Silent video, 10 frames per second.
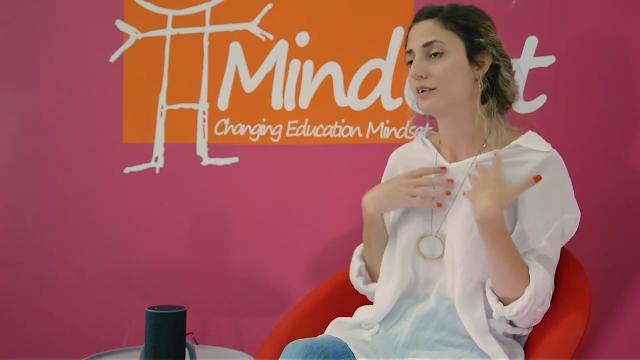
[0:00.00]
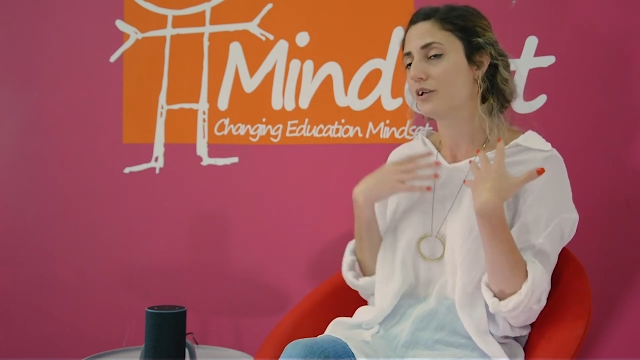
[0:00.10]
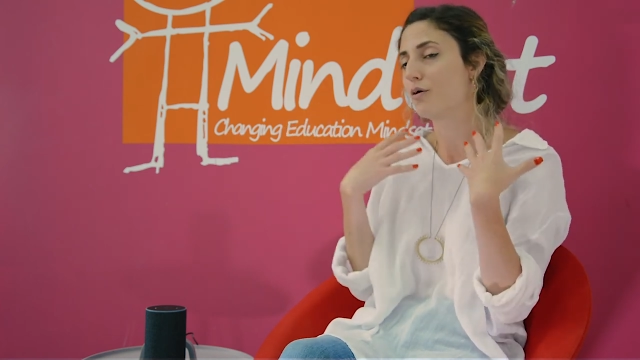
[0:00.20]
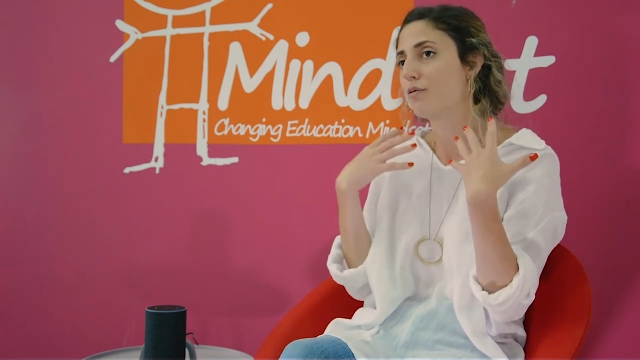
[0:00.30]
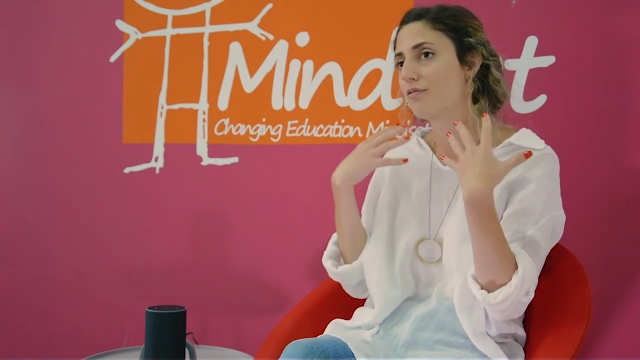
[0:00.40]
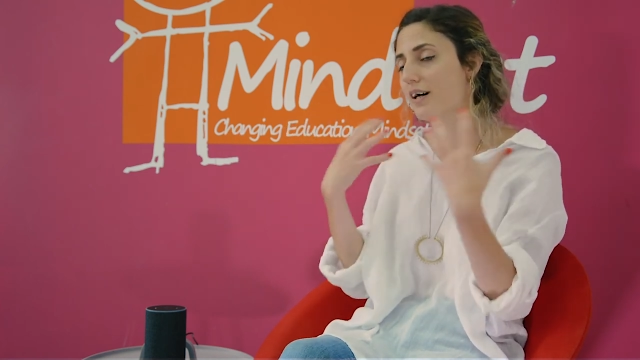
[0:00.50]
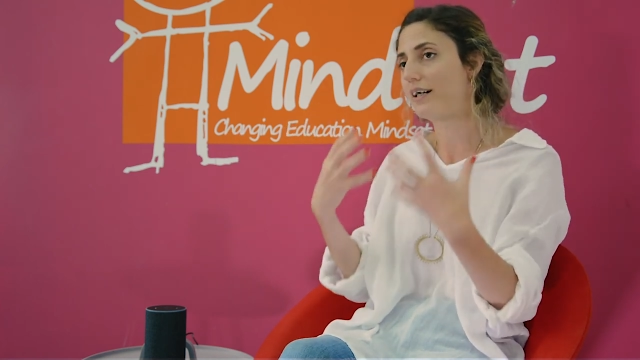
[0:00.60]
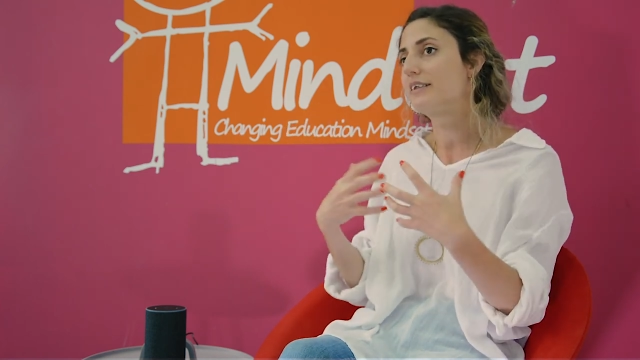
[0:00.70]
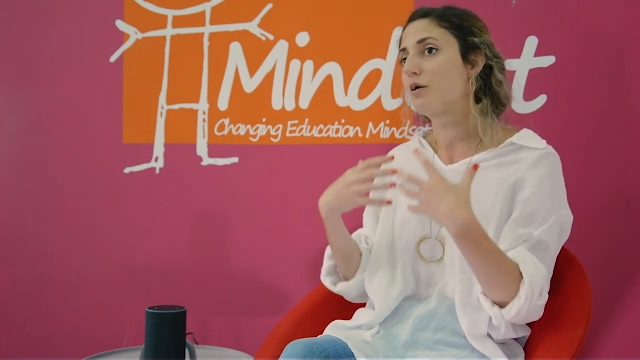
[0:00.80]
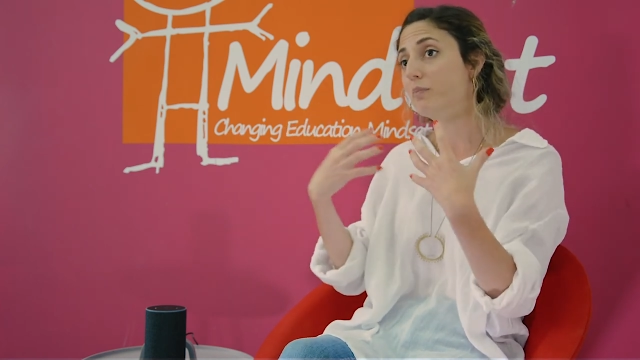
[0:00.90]
you know,
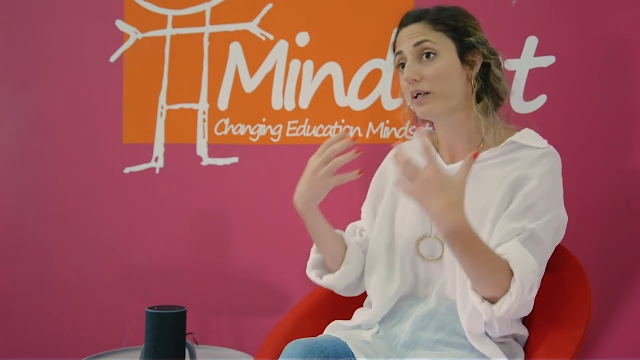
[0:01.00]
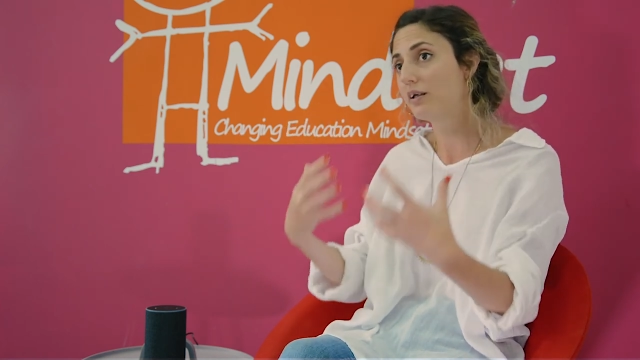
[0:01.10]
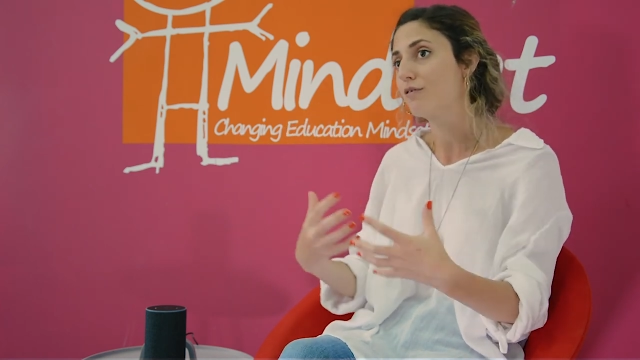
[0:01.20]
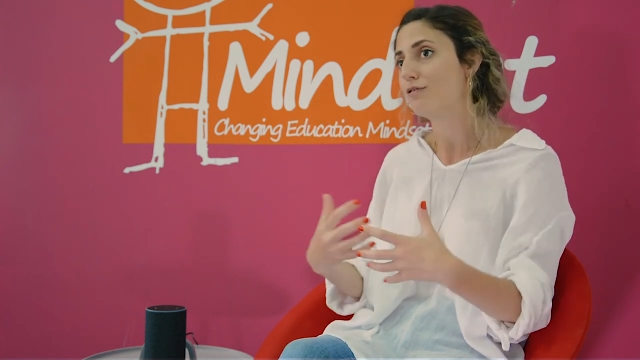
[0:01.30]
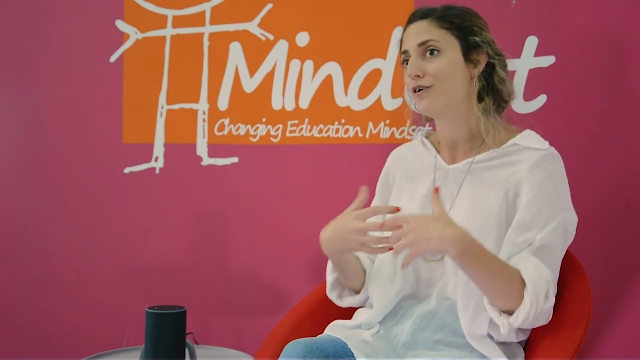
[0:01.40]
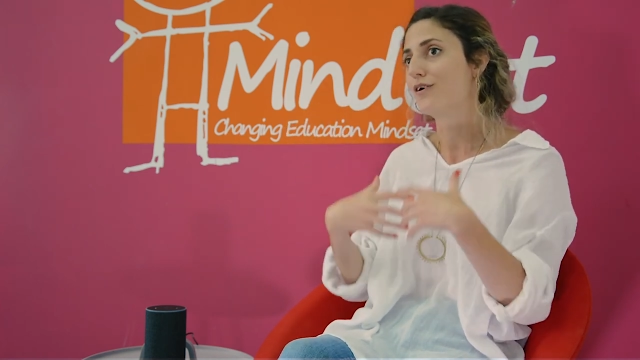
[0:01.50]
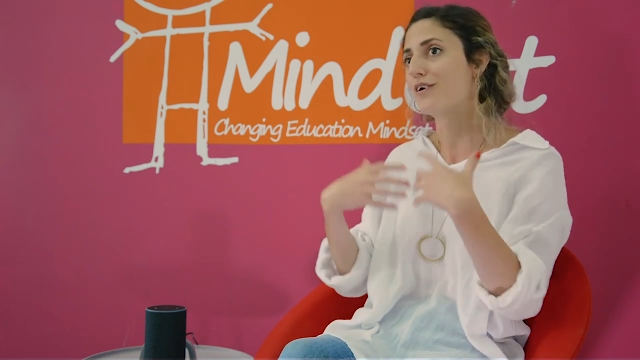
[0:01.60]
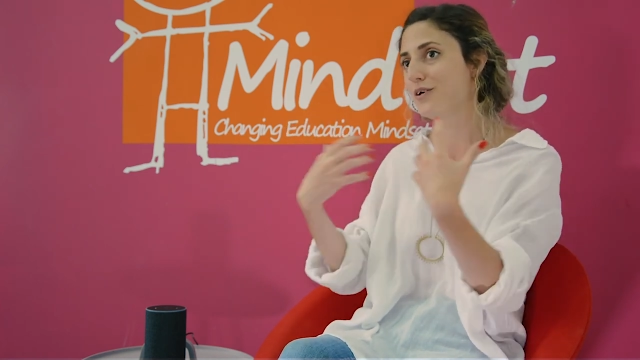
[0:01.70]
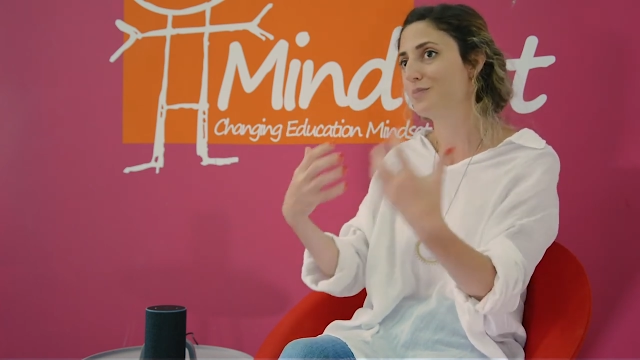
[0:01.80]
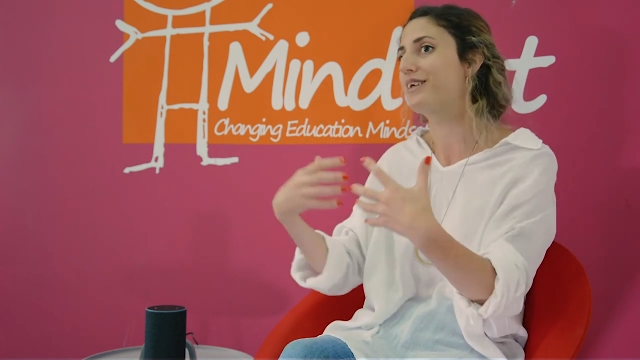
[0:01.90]
find a meaningful
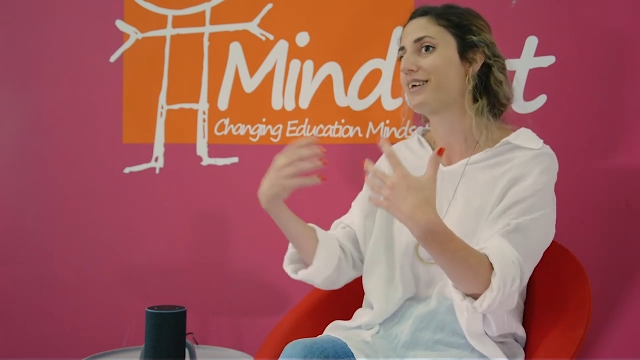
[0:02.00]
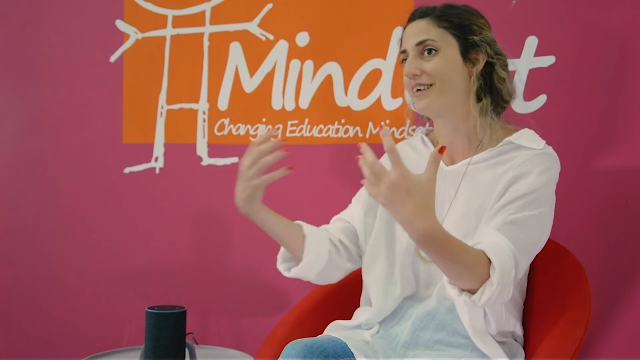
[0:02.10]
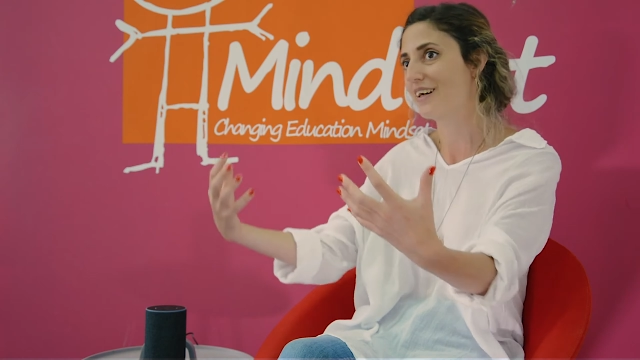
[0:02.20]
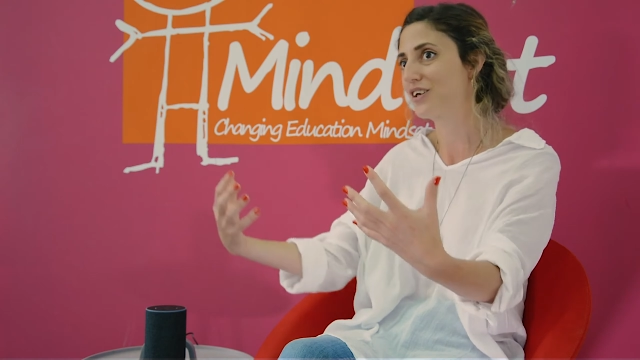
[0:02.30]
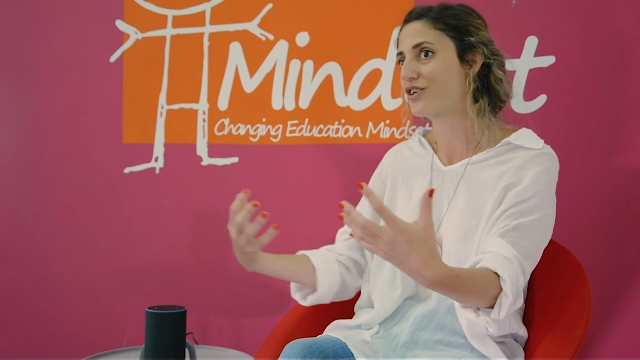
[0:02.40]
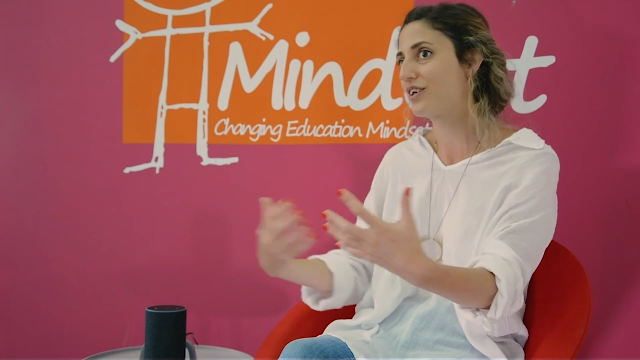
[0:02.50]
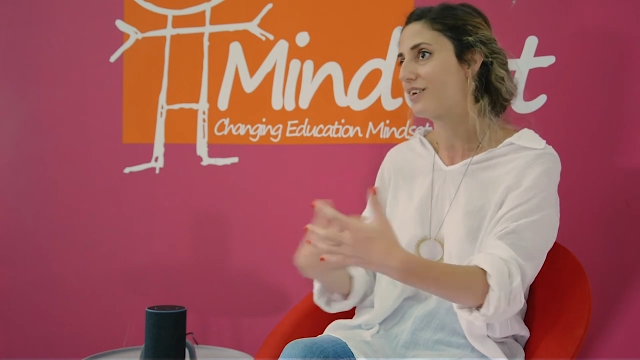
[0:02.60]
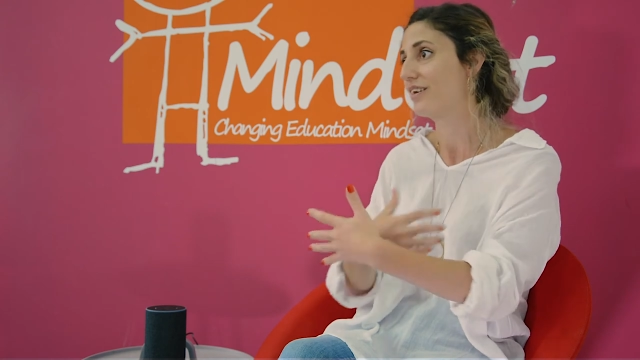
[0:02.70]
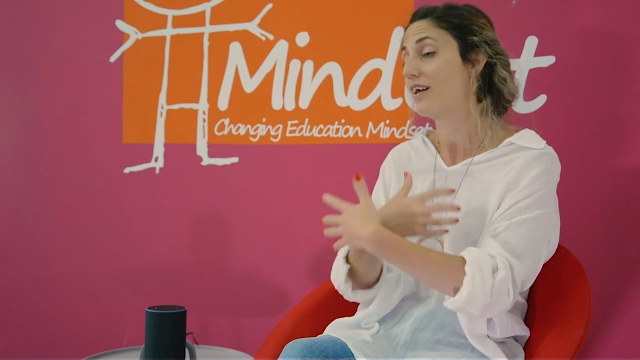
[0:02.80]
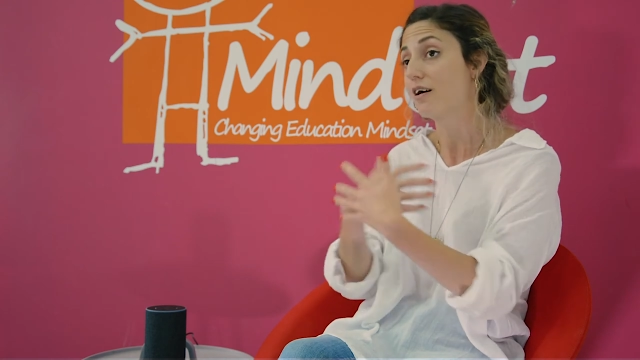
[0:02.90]
human connection
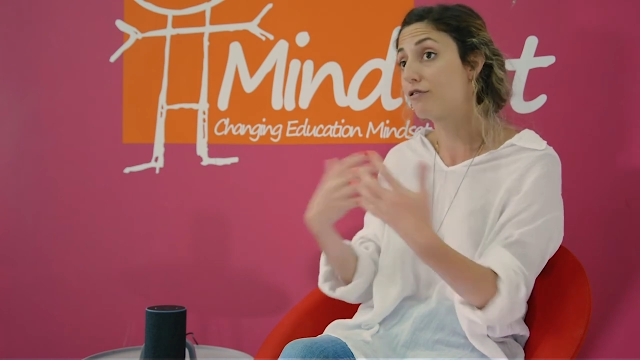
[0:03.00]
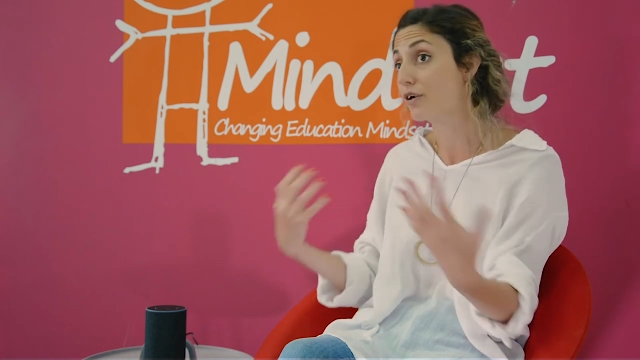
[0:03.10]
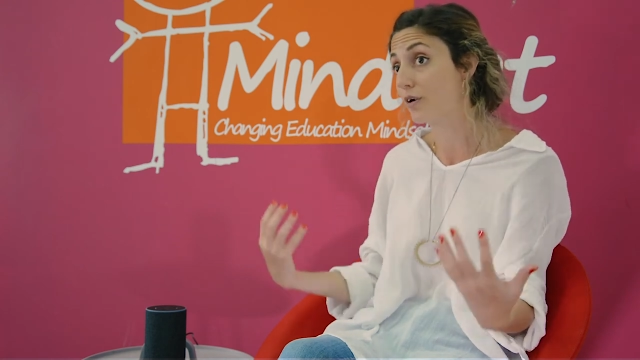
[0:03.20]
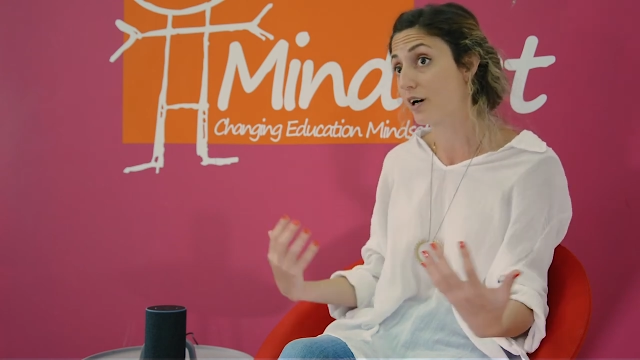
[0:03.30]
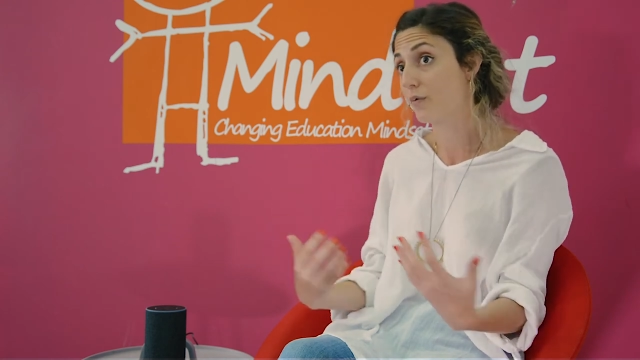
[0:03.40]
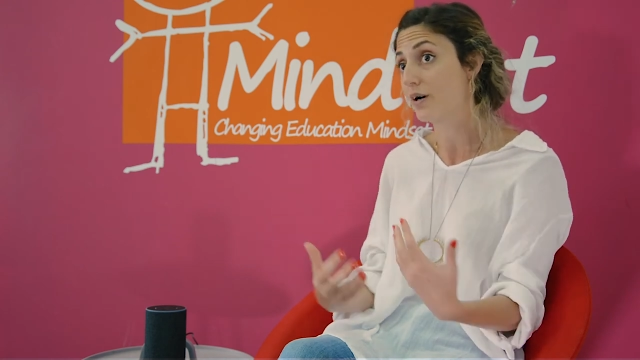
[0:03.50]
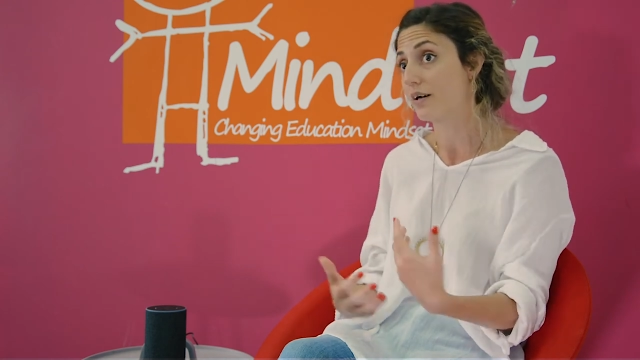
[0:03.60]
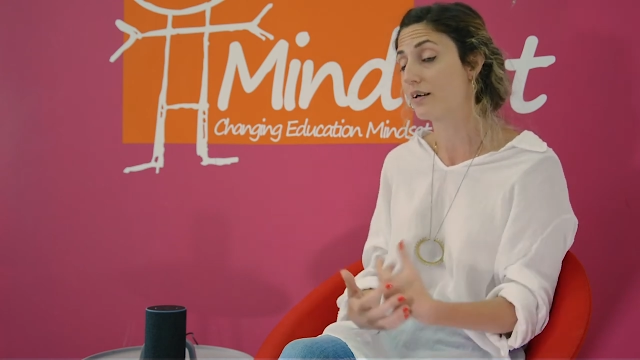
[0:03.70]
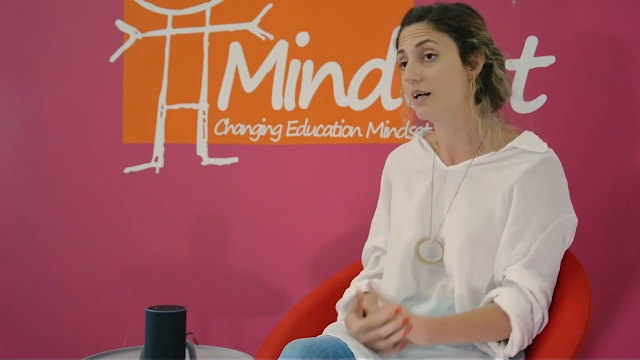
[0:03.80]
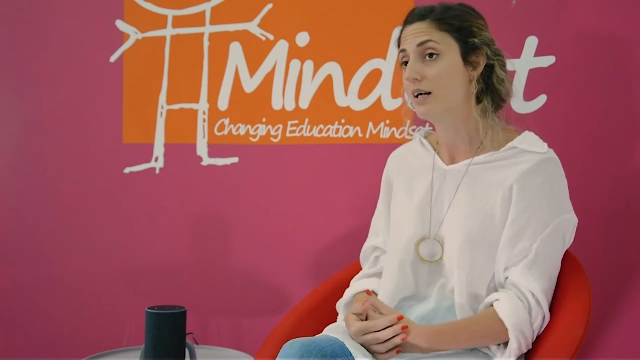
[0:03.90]
everywhere I went.